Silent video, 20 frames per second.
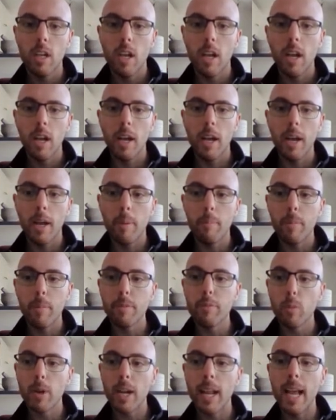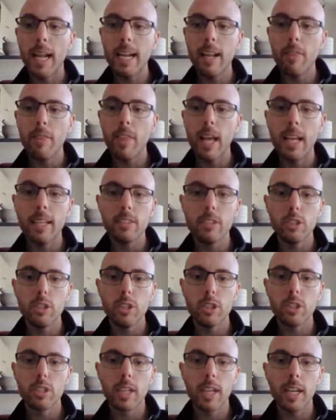If you want to edit that,
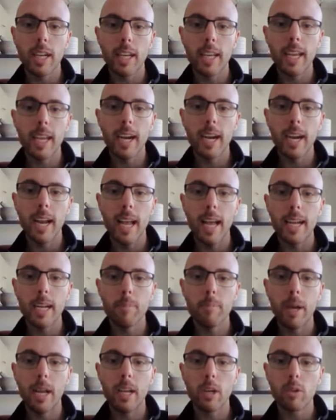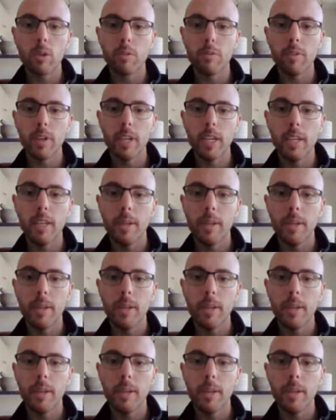just click here, edit biography.